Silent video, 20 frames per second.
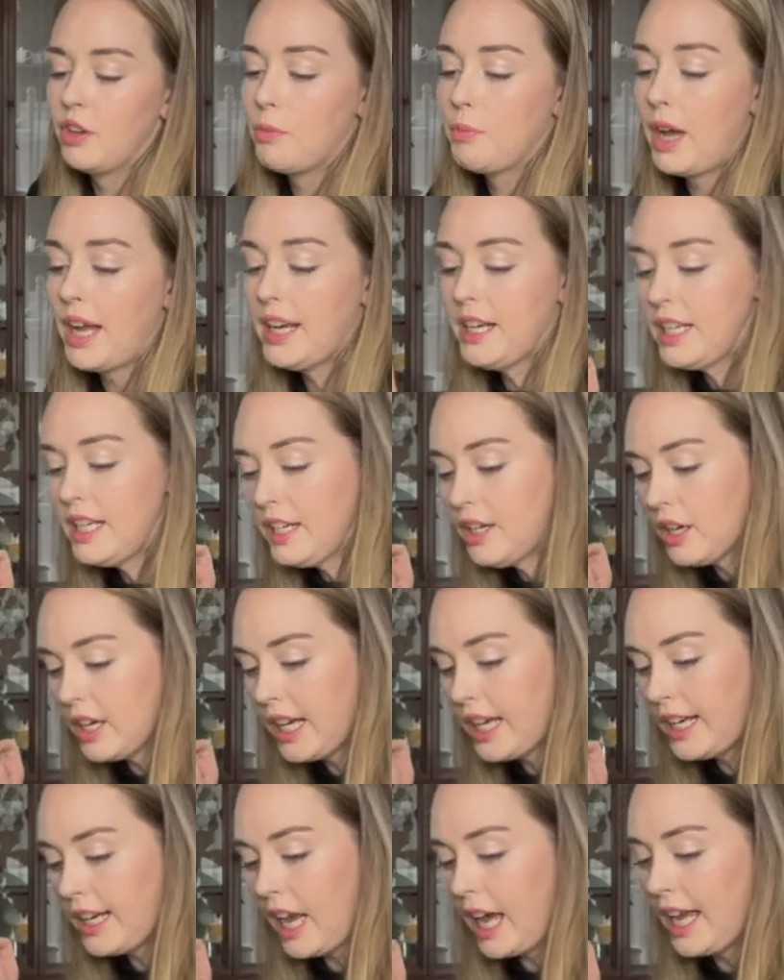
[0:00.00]
my
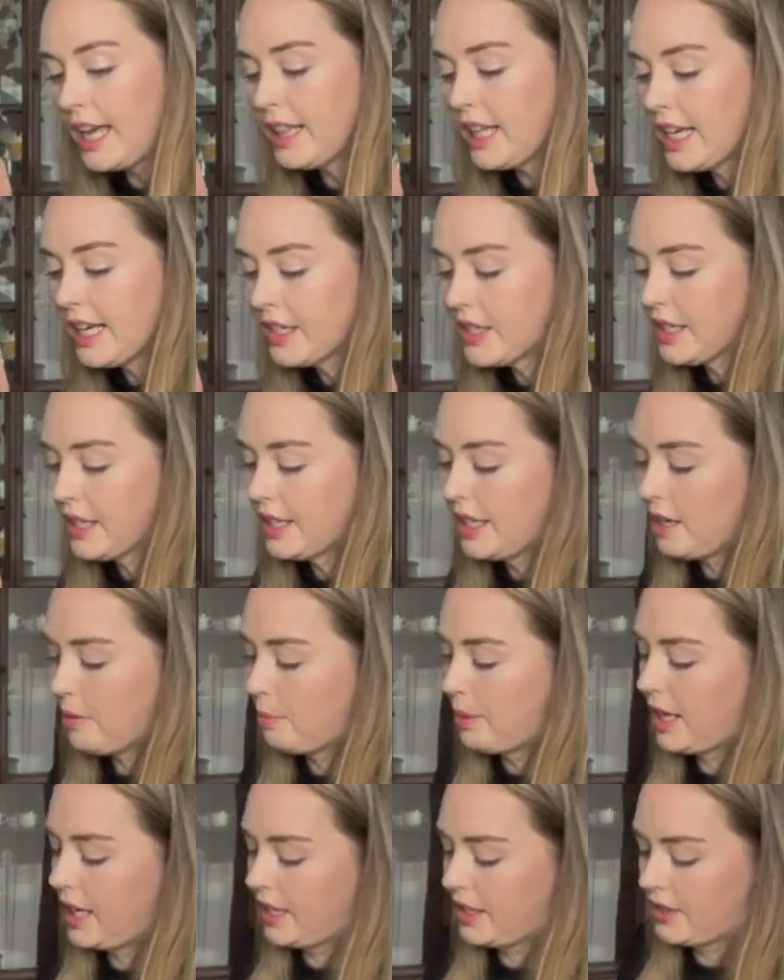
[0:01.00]
neon, I like to keep
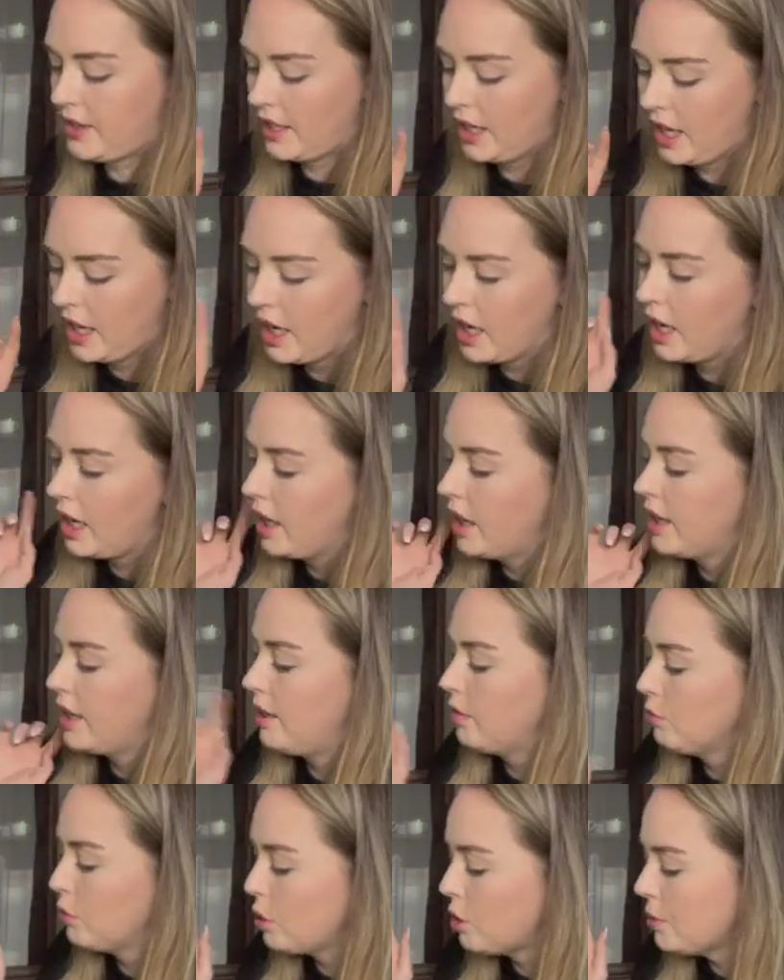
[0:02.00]
it, the
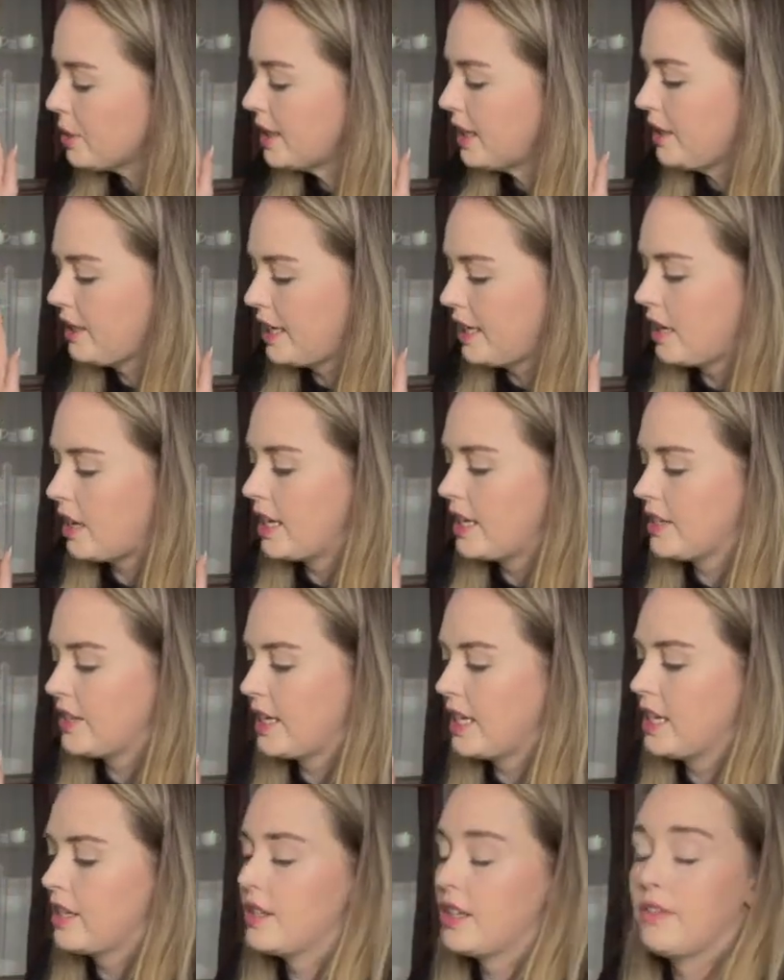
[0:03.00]
rule with the neons
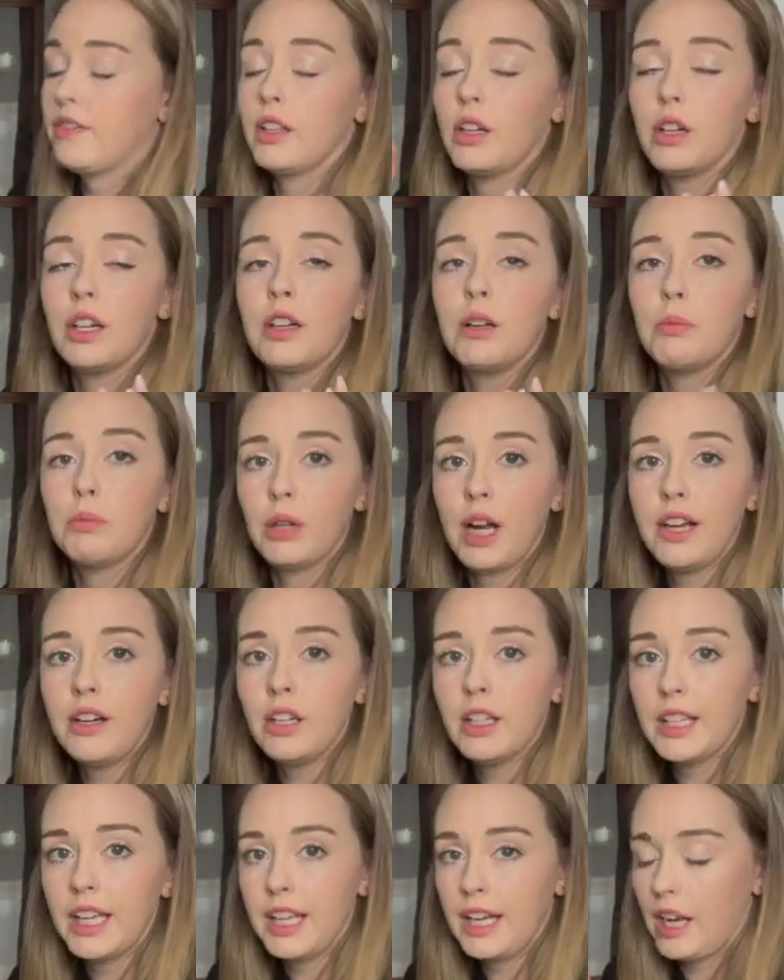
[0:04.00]
is if they're in a brighter
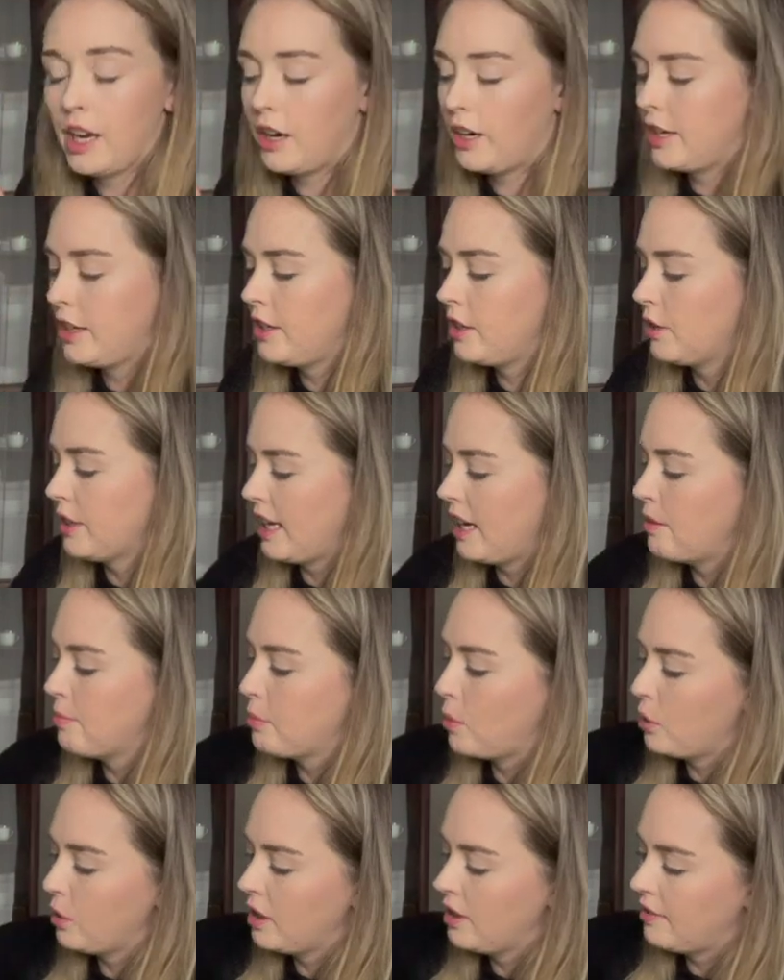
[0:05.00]
lit area, you'll get
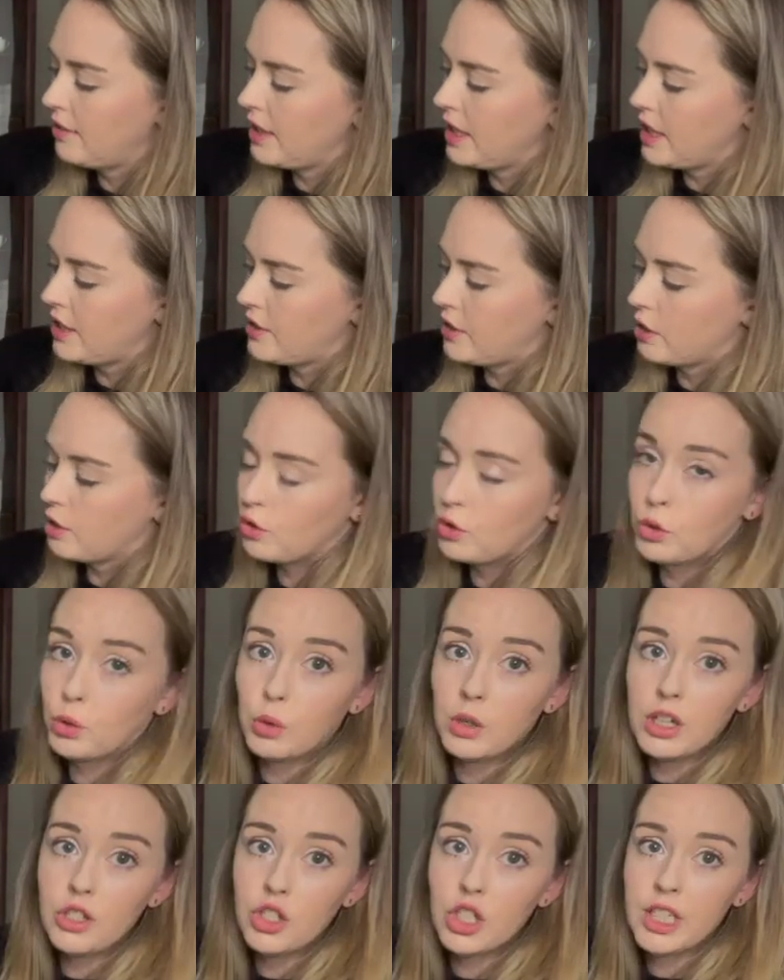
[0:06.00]
more of these
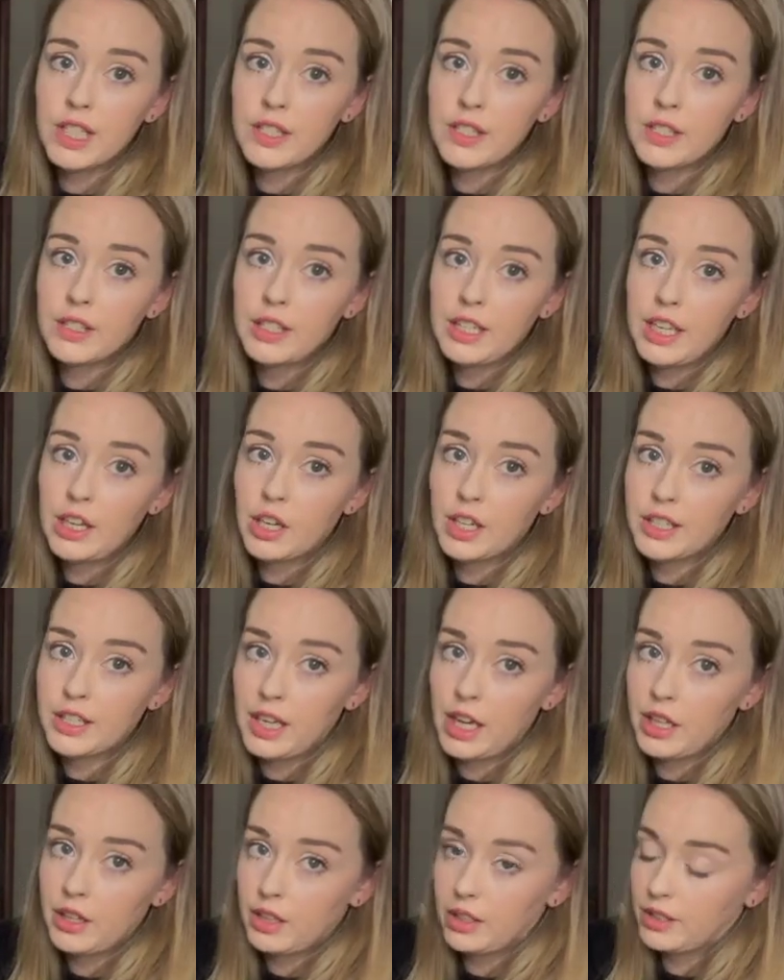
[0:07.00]
gorgeous neon
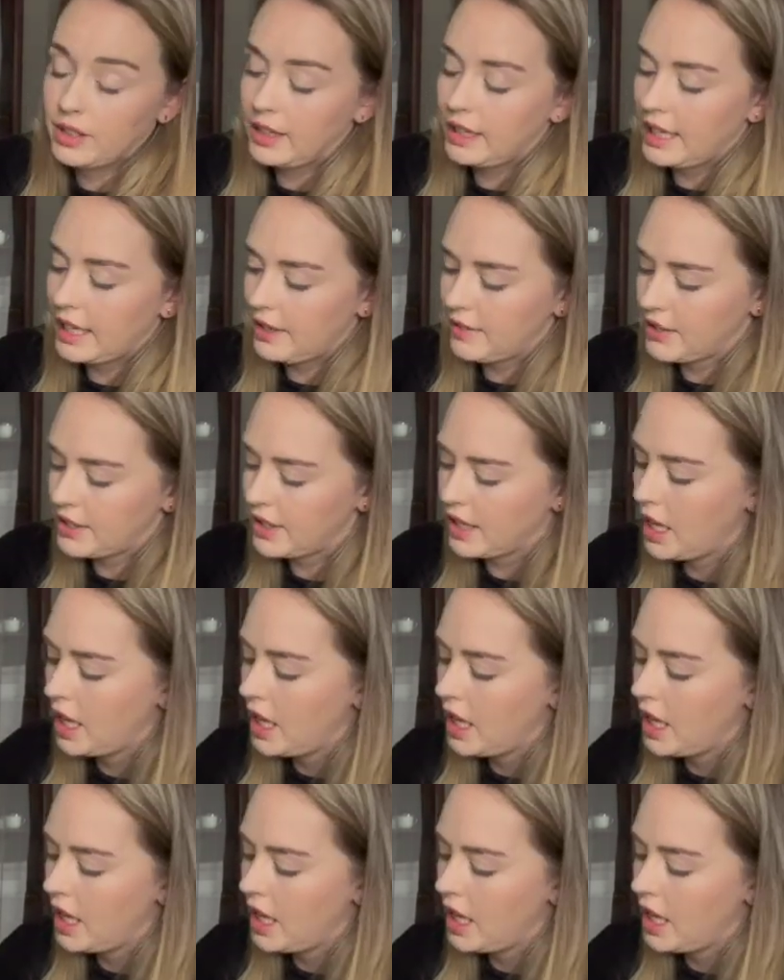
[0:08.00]
colored leaves.